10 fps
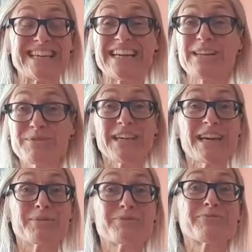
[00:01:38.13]
And it was
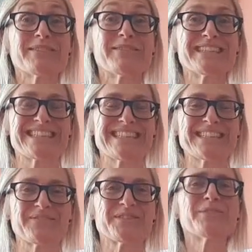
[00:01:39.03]
really, really
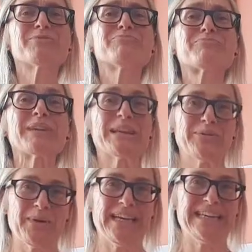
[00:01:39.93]
successful. So
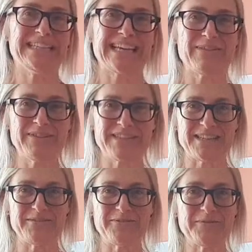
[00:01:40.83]
brilliant way to get rid of
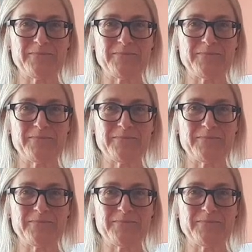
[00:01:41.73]
stuff.